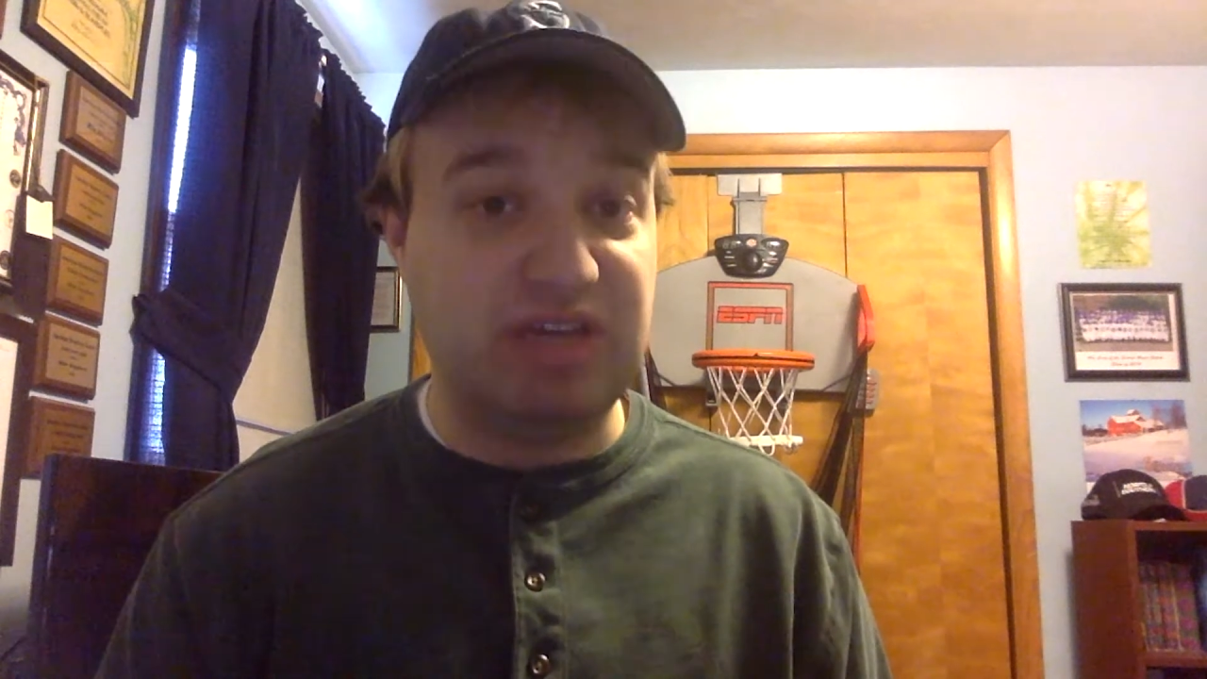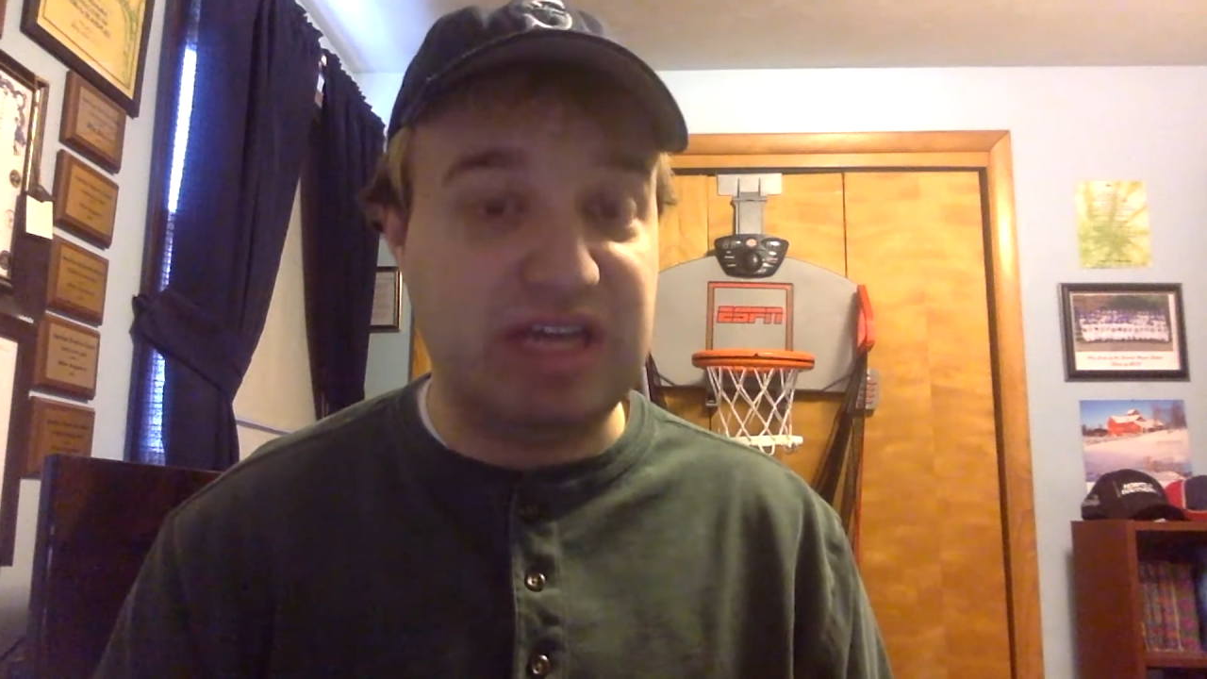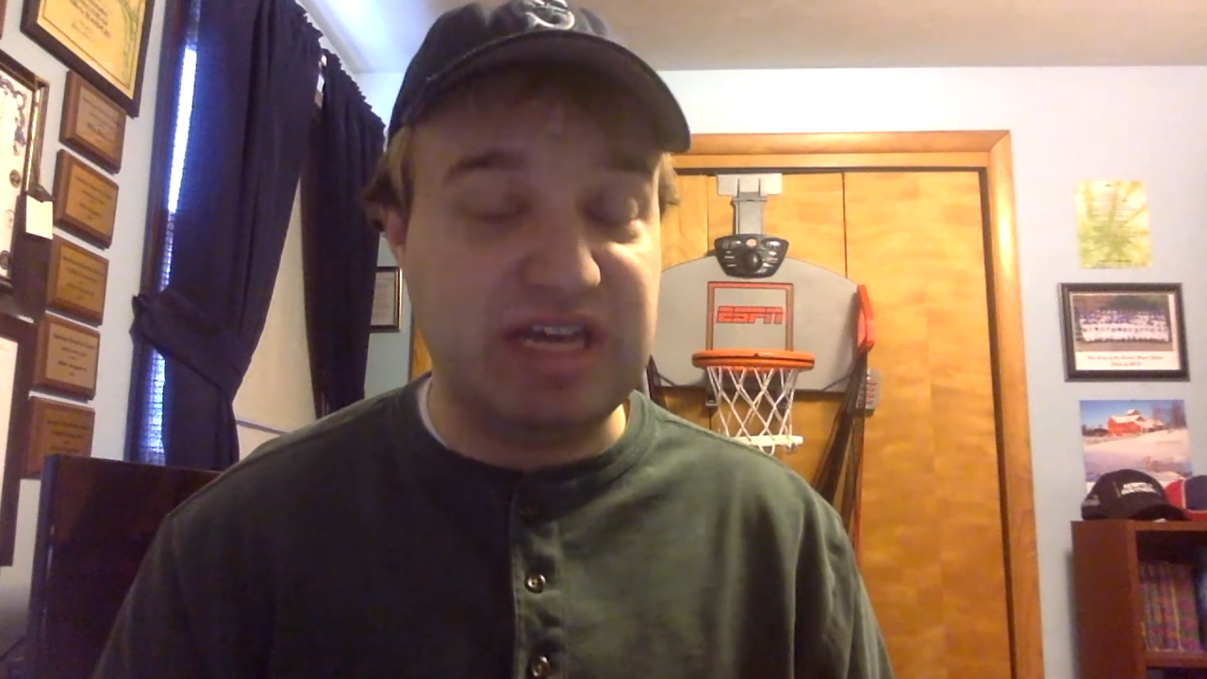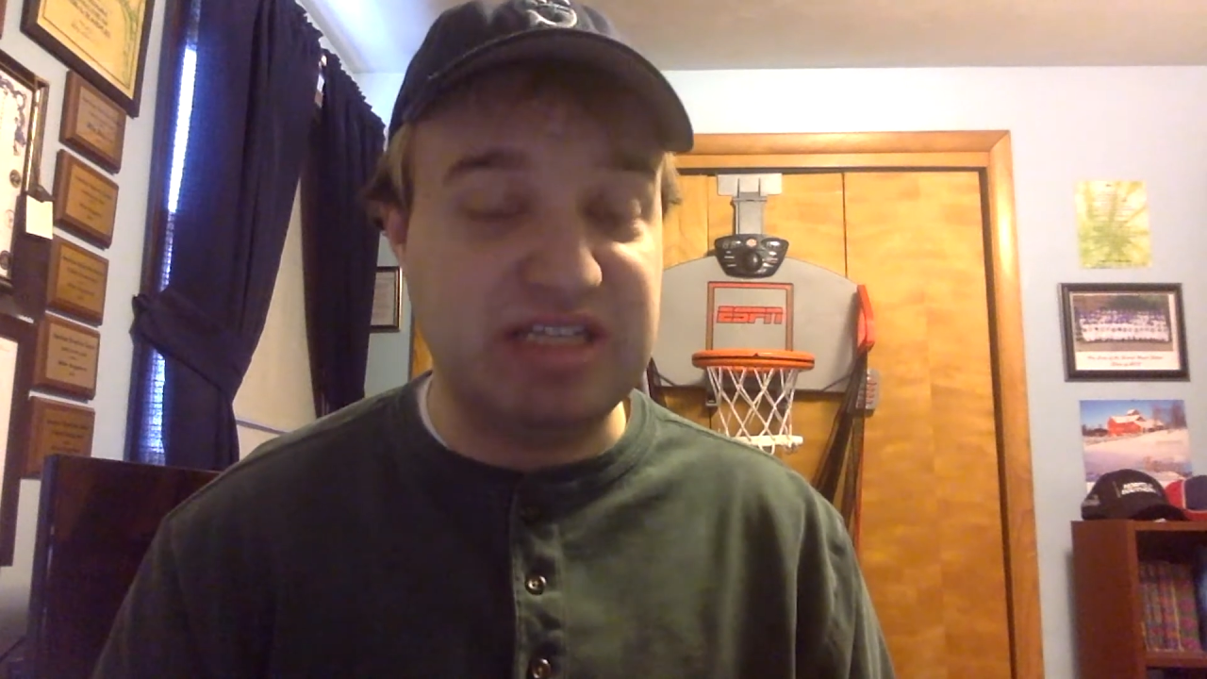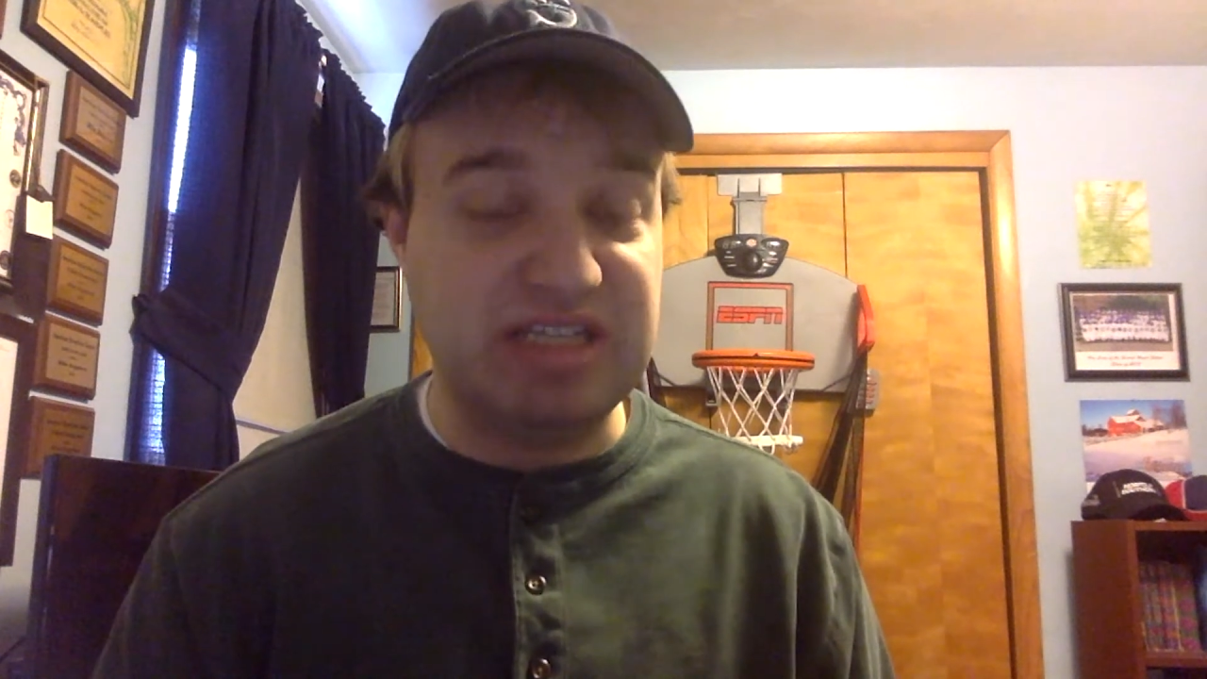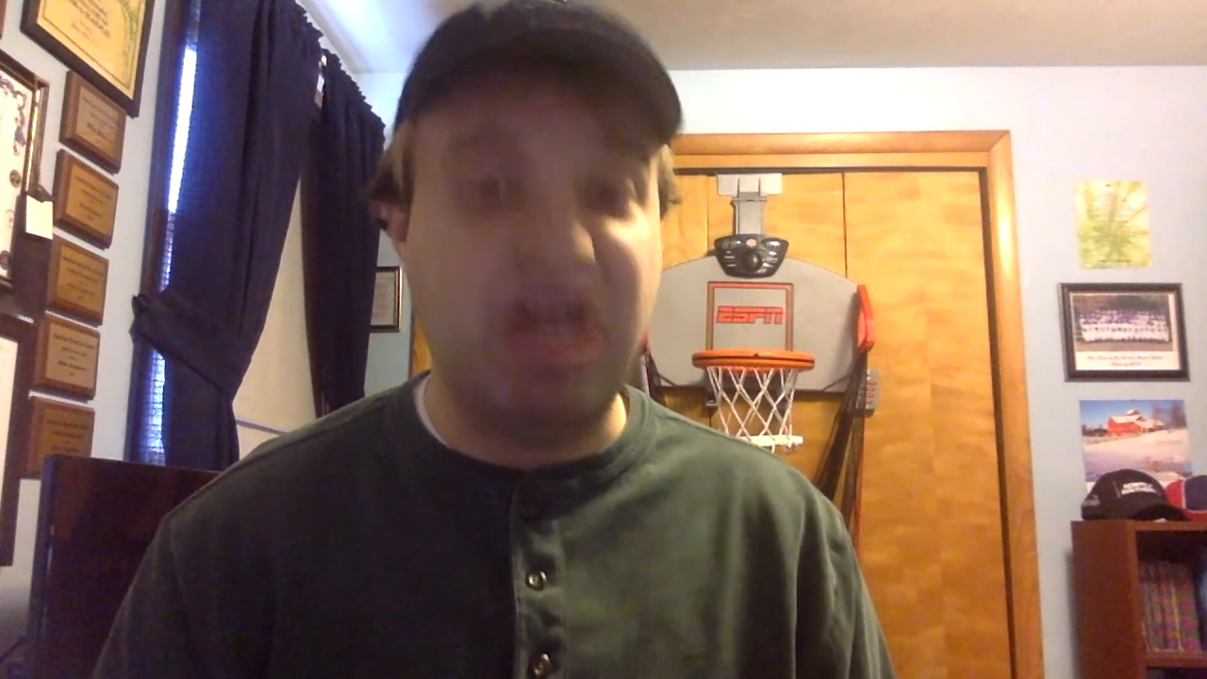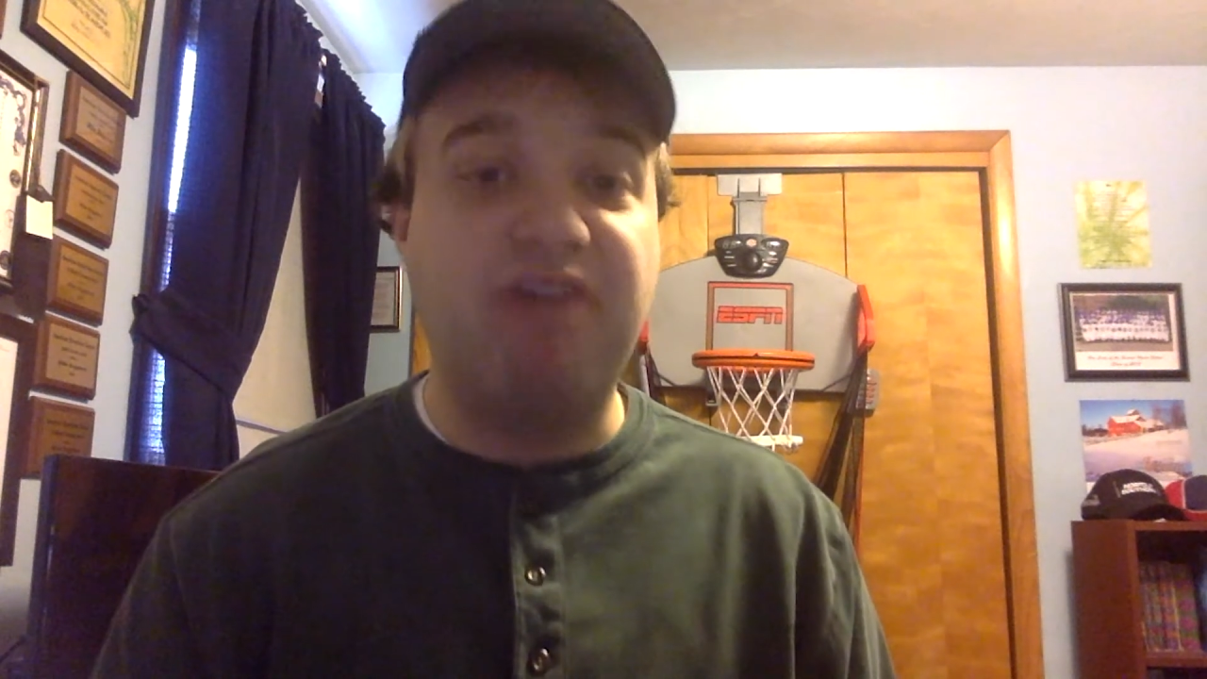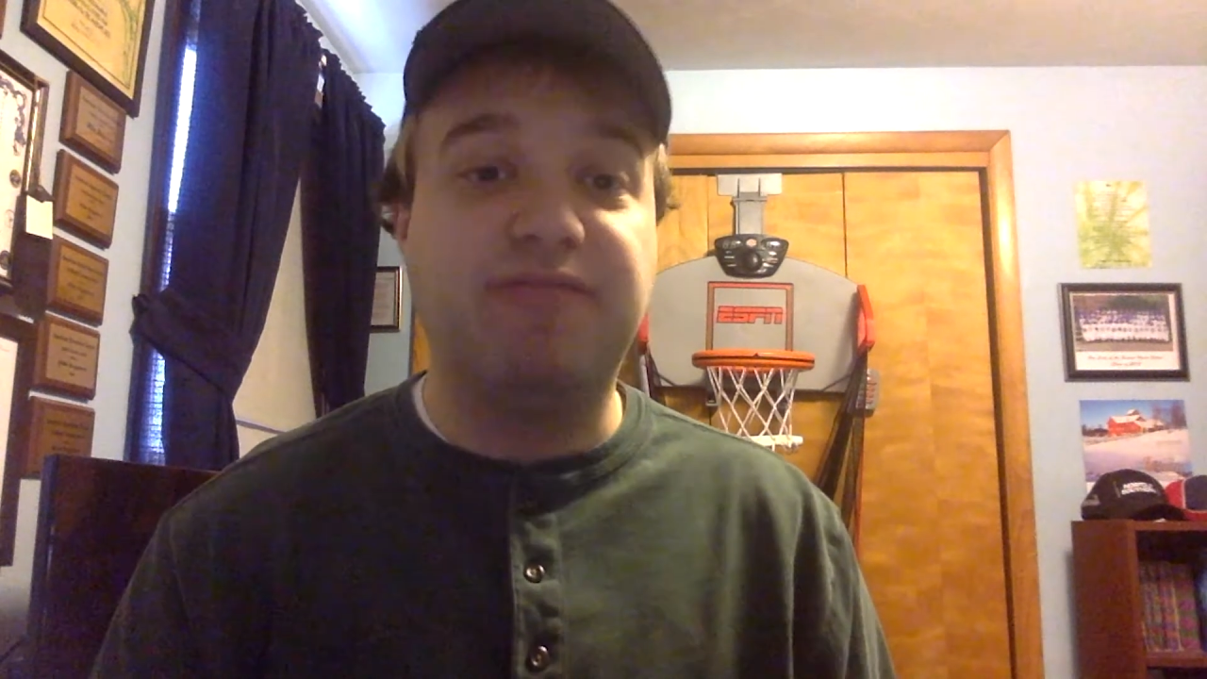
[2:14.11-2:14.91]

is.